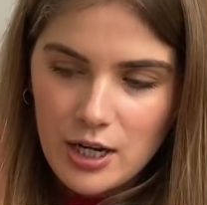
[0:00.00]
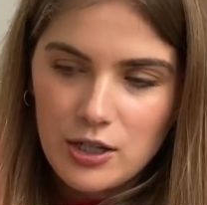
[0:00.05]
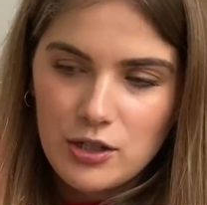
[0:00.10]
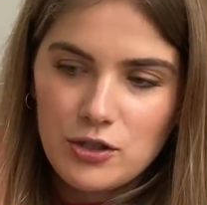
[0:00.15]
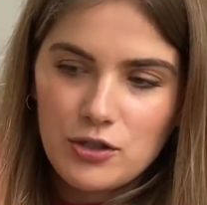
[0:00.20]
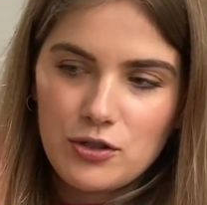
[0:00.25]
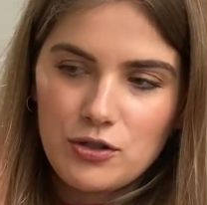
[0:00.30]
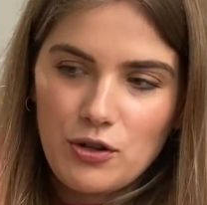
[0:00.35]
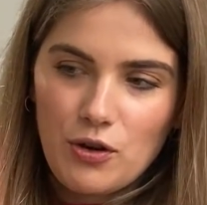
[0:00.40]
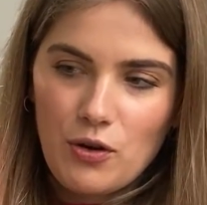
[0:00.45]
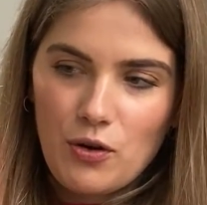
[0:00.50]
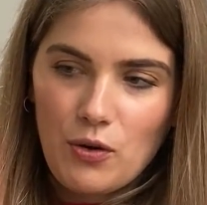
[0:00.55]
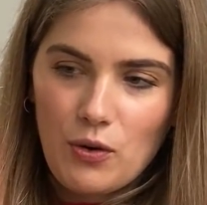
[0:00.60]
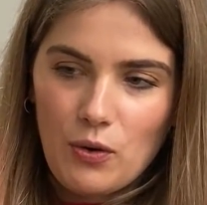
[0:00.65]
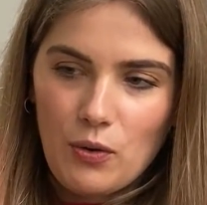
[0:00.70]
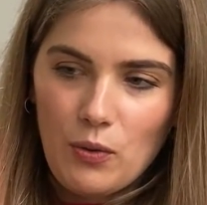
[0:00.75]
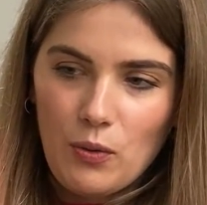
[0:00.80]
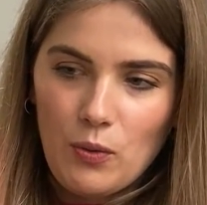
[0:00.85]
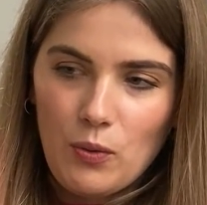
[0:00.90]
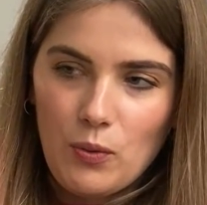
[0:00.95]

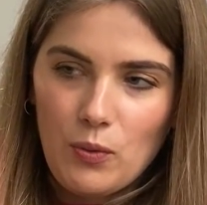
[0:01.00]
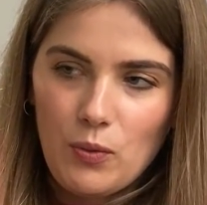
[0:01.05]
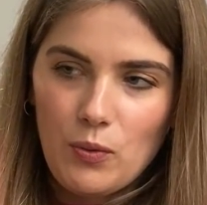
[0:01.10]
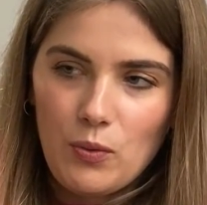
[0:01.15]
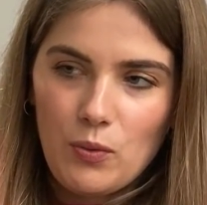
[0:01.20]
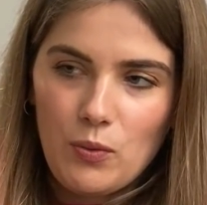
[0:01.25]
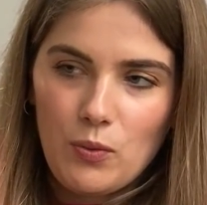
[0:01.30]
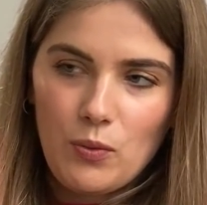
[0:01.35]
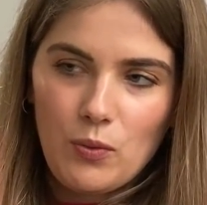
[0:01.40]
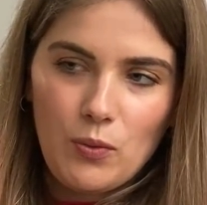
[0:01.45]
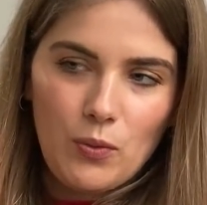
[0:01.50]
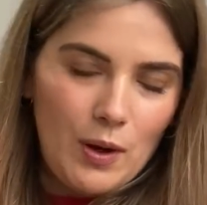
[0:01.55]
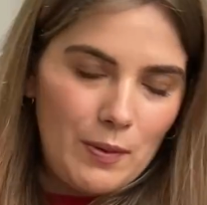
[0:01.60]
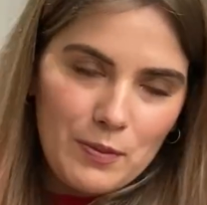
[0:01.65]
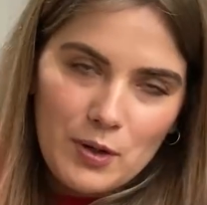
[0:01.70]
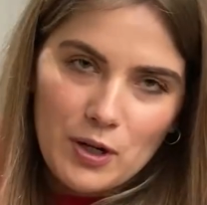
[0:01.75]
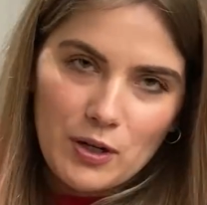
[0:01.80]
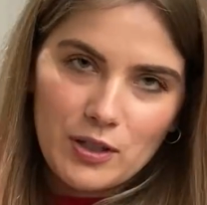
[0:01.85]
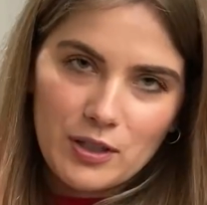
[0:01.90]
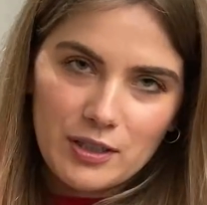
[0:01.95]
So I'm
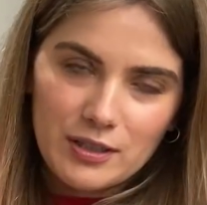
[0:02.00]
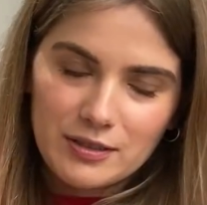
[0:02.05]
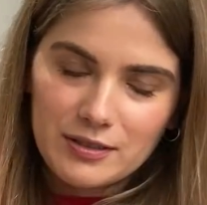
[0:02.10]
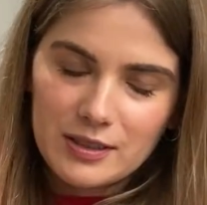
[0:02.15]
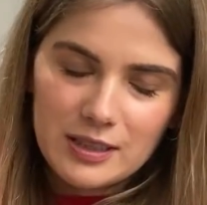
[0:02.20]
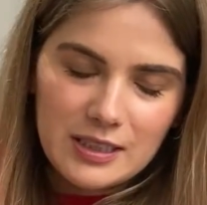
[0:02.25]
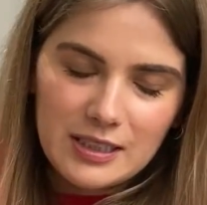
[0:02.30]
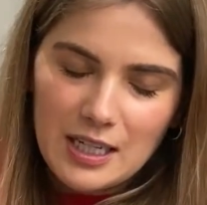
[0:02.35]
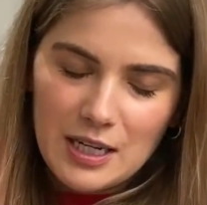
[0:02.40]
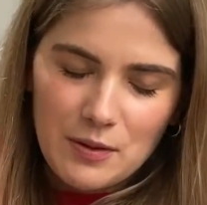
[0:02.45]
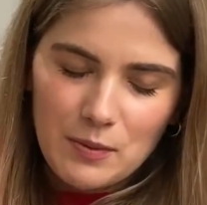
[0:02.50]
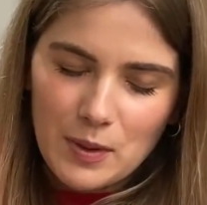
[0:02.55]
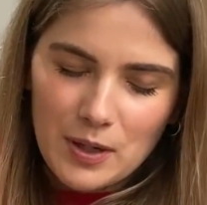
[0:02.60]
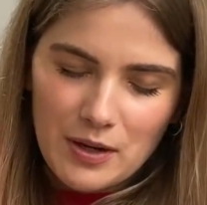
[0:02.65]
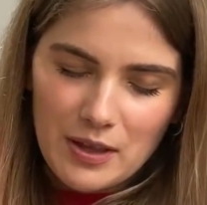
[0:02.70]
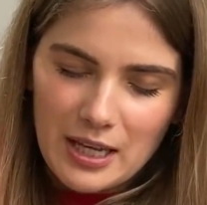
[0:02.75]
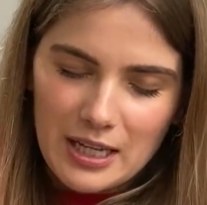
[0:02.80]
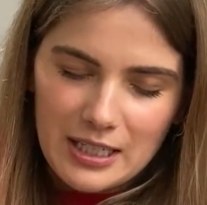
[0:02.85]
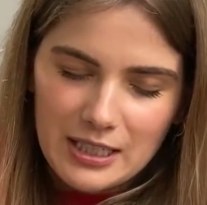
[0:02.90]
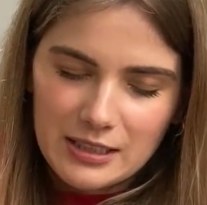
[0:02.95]
not gonna say
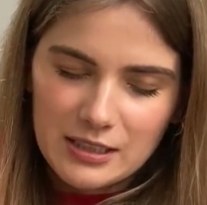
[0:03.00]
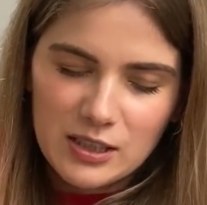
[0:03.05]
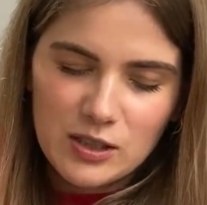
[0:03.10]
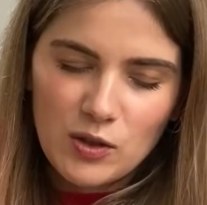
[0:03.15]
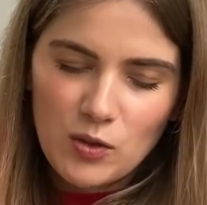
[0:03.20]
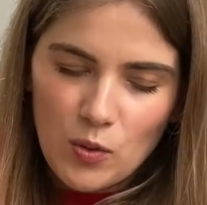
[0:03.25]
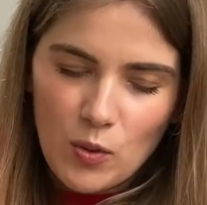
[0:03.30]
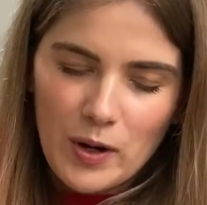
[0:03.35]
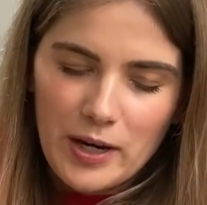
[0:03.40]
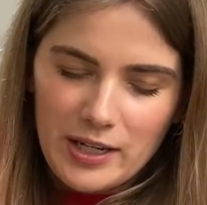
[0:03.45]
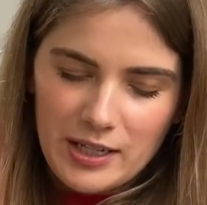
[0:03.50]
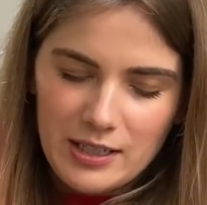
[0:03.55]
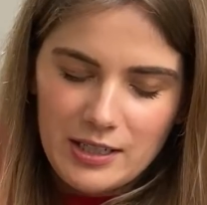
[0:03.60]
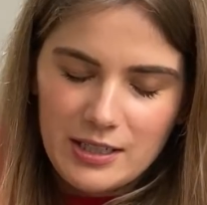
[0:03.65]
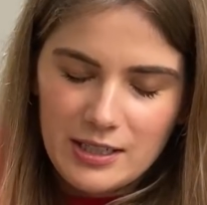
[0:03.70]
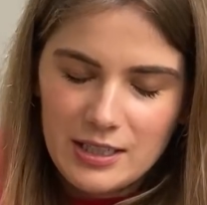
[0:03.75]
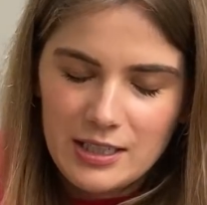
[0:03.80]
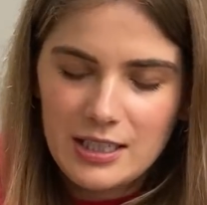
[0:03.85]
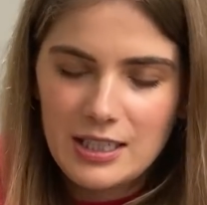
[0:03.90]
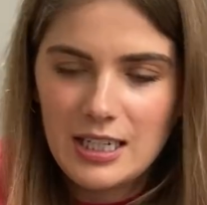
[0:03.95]
where that is quite
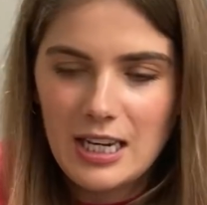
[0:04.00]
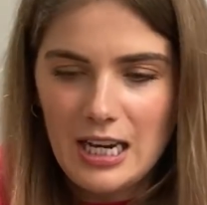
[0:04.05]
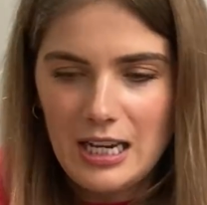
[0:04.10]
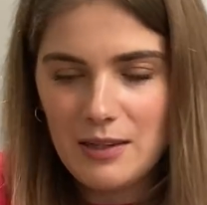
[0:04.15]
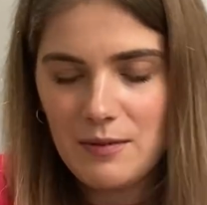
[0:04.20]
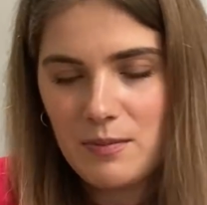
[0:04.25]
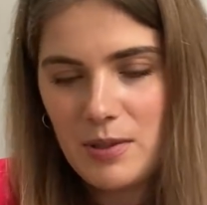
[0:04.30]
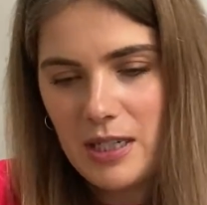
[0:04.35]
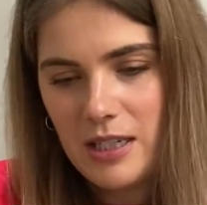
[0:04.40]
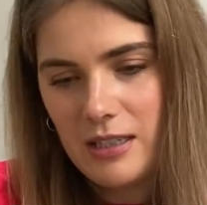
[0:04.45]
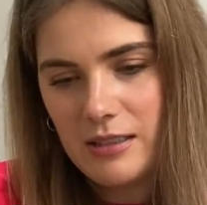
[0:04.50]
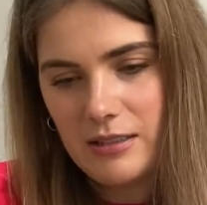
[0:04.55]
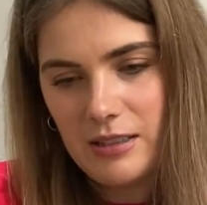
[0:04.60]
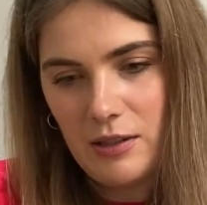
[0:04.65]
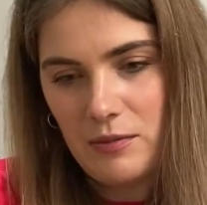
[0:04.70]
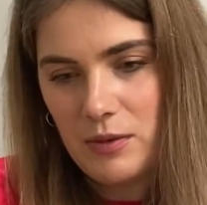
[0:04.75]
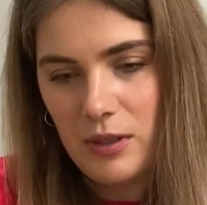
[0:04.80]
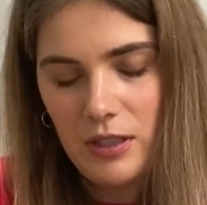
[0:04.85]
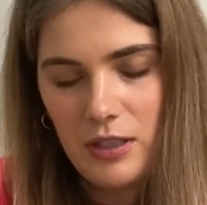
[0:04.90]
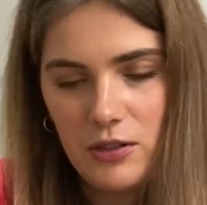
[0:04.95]
yet because I
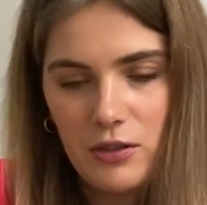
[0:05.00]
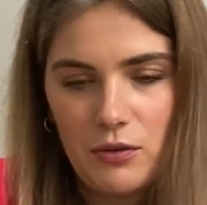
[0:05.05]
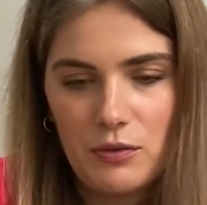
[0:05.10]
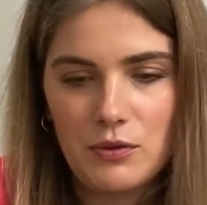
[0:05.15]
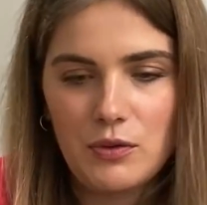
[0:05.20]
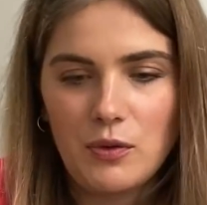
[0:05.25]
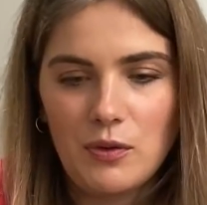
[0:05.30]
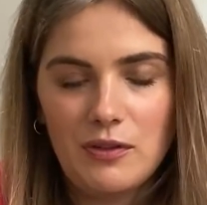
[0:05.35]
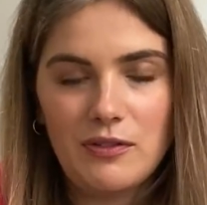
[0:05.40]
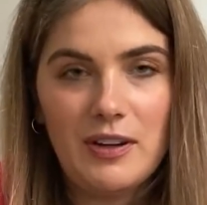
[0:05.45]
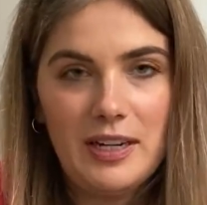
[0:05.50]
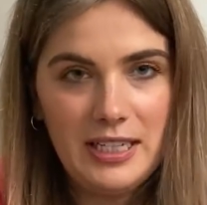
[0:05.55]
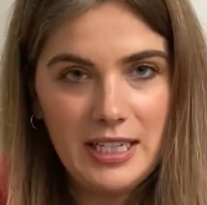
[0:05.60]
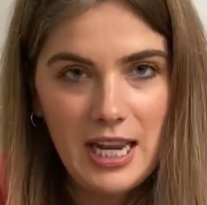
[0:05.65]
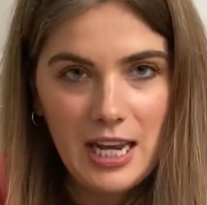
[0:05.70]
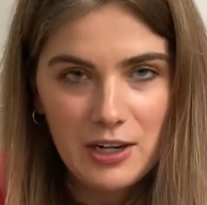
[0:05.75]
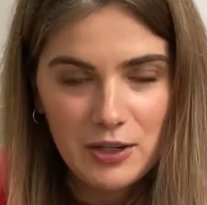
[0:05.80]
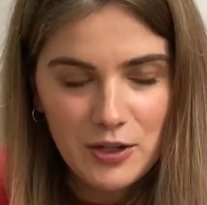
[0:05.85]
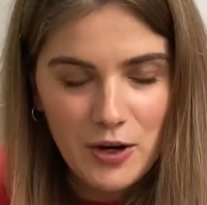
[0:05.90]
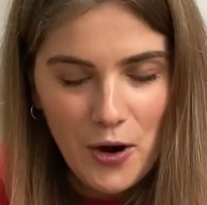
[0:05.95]
really don't know if I
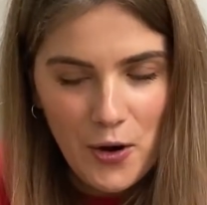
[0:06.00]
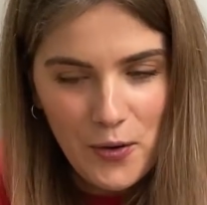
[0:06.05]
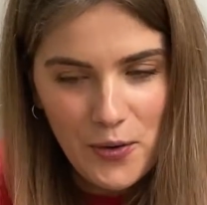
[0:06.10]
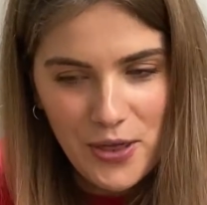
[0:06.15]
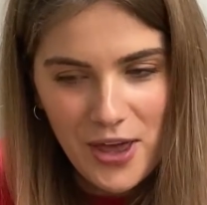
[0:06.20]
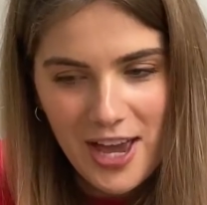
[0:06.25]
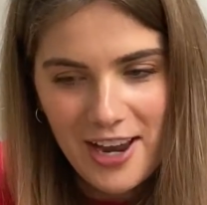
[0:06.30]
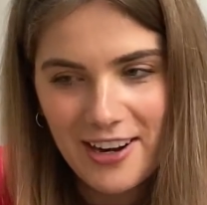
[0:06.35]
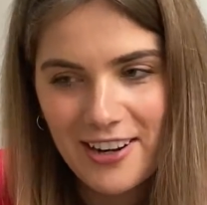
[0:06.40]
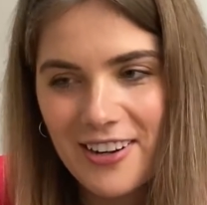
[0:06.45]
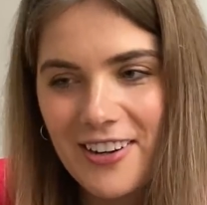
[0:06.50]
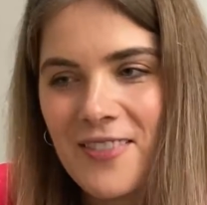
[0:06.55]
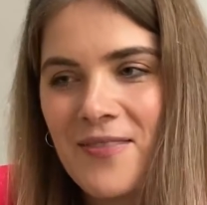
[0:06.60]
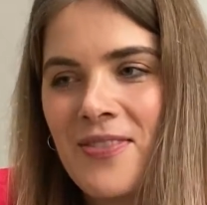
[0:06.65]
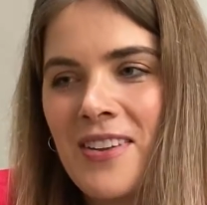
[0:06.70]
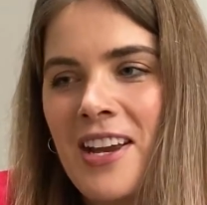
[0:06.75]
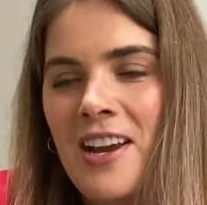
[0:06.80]
can go there.